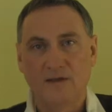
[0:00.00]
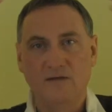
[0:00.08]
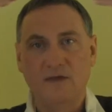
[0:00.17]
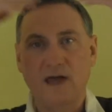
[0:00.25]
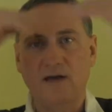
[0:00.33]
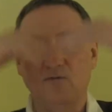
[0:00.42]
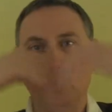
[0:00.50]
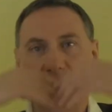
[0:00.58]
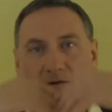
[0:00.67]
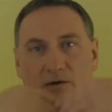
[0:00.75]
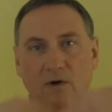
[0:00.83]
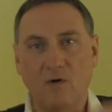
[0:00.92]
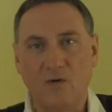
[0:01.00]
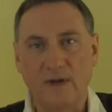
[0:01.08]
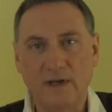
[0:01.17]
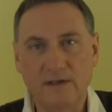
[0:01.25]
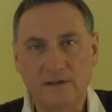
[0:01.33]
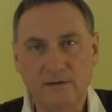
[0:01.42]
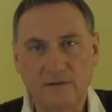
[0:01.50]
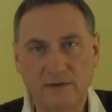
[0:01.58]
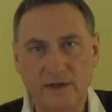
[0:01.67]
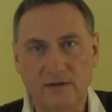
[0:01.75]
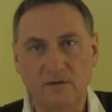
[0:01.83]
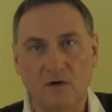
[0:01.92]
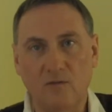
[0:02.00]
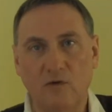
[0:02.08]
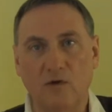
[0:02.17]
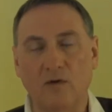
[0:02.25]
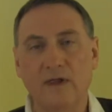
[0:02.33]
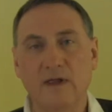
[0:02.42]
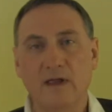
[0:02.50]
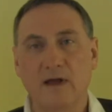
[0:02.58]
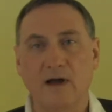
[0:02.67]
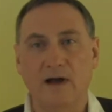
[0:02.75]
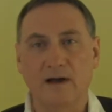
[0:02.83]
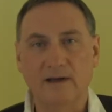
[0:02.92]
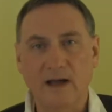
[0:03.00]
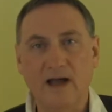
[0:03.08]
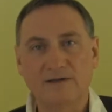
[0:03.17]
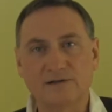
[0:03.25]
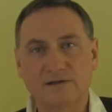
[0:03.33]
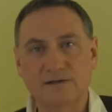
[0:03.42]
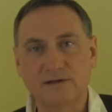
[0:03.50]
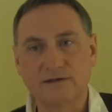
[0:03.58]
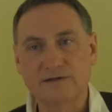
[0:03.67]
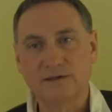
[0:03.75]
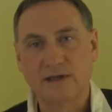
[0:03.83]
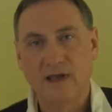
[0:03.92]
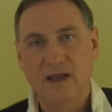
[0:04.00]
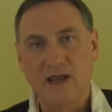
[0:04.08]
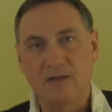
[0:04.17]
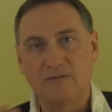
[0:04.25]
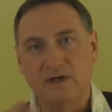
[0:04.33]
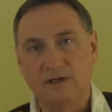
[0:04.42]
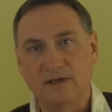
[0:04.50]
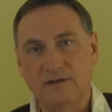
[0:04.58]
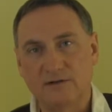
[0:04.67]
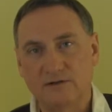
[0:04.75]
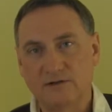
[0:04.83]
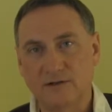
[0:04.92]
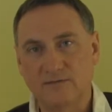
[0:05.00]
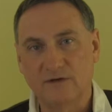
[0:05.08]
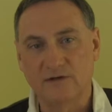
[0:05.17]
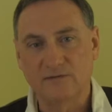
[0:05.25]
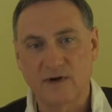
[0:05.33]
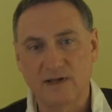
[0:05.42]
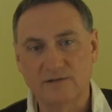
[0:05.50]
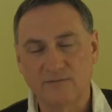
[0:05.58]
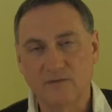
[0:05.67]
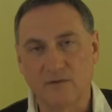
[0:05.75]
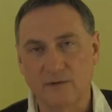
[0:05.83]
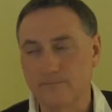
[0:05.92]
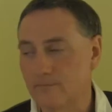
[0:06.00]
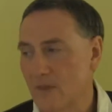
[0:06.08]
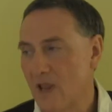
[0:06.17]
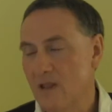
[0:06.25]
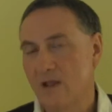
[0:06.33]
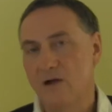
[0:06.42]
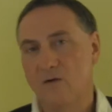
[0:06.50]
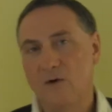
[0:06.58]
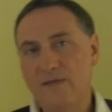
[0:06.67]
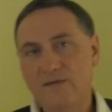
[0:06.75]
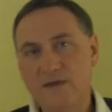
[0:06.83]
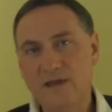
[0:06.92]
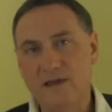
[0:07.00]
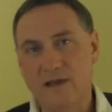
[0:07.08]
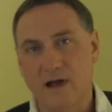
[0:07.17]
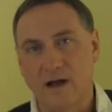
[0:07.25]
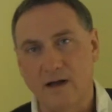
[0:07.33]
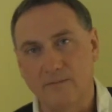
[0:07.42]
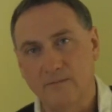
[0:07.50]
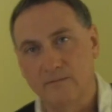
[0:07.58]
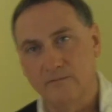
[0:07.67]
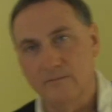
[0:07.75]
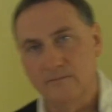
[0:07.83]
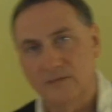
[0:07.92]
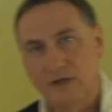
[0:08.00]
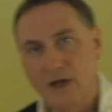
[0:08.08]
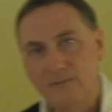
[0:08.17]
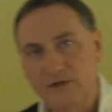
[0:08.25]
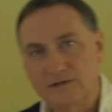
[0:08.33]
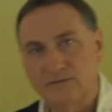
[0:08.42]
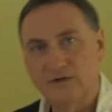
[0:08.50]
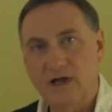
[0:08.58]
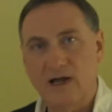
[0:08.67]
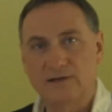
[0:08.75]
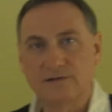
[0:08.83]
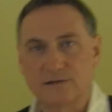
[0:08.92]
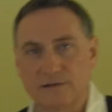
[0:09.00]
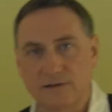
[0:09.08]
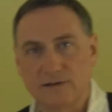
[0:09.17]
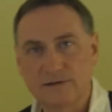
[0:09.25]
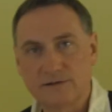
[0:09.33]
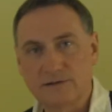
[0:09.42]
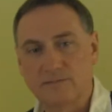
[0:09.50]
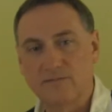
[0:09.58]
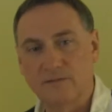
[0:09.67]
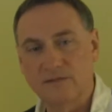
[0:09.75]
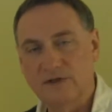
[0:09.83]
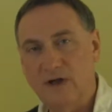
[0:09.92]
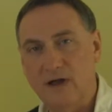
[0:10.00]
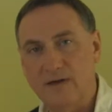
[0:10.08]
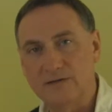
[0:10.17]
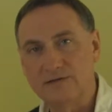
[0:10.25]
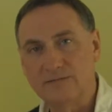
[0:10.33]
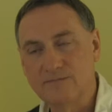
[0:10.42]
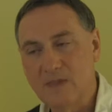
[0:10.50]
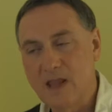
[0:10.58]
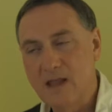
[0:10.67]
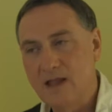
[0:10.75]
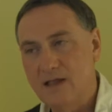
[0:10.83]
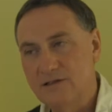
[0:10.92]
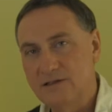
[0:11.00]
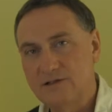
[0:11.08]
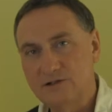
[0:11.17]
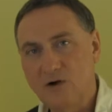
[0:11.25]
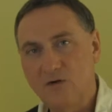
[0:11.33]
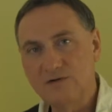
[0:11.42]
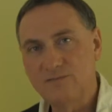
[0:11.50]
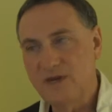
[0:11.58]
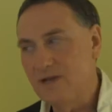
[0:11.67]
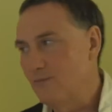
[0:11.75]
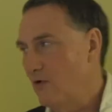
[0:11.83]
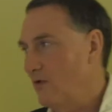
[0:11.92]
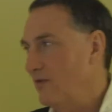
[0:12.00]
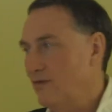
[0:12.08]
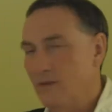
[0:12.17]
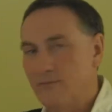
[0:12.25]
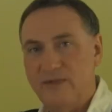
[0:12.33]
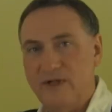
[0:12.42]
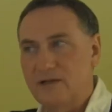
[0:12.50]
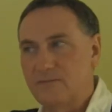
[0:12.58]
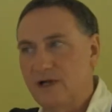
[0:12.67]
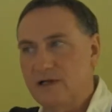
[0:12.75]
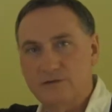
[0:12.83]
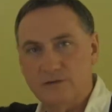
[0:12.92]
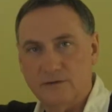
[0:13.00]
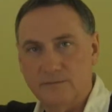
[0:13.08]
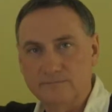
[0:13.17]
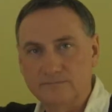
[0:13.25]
that will go into the global consciousness and begin to shift and transform. What the compass of consciousness does is it shows people the big picture.